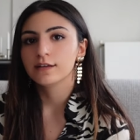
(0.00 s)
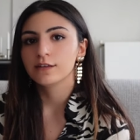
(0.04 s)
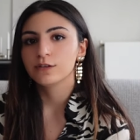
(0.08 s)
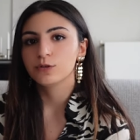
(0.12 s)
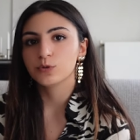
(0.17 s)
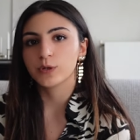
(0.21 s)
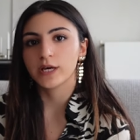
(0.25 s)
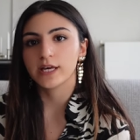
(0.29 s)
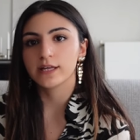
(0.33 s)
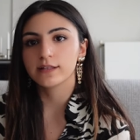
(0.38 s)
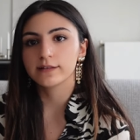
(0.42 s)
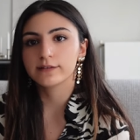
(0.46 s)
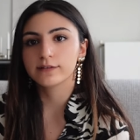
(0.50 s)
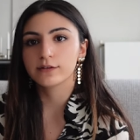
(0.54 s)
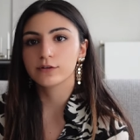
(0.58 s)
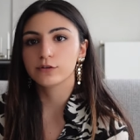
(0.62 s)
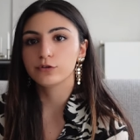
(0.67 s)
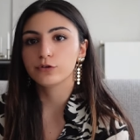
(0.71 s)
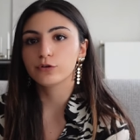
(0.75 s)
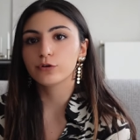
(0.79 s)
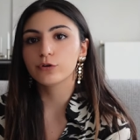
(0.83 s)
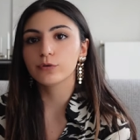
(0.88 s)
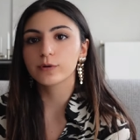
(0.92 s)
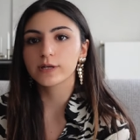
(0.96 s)
you had
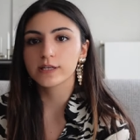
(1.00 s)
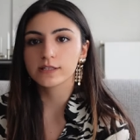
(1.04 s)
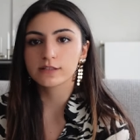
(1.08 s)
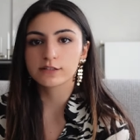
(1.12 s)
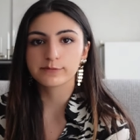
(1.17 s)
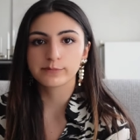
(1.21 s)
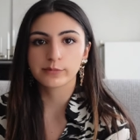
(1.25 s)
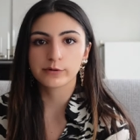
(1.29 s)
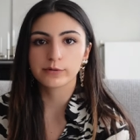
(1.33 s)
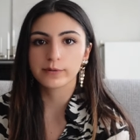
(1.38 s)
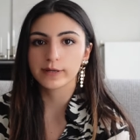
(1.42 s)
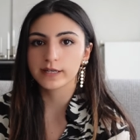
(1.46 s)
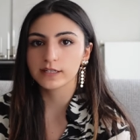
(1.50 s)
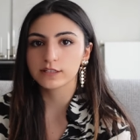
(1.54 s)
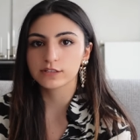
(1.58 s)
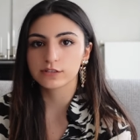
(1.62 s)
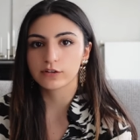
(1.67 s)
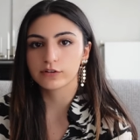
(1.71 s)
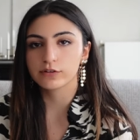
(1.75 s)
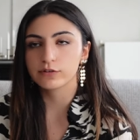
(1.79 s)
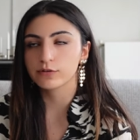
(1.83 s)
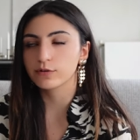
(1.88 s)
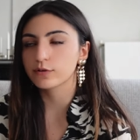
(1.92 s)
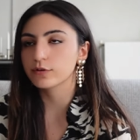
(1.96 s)
no
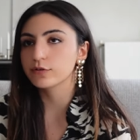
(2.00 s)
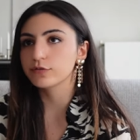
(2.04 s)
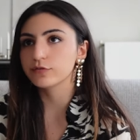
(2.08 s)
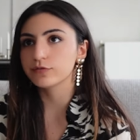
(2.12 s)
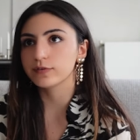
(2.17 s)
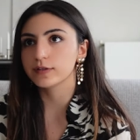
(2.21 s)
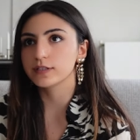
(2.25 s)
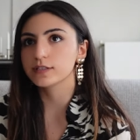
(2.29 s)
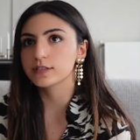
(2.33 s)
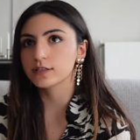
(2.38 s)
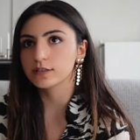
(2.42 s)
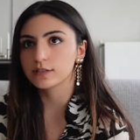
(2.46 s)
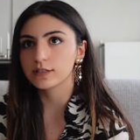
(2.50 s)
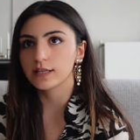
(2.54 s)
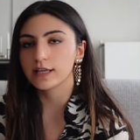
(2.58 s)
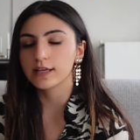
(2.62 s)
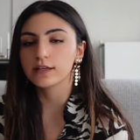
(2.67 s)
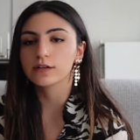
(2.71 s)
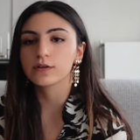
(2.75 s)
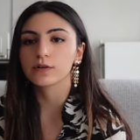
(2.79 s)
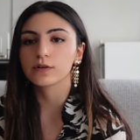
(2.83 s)
inspiration or vision at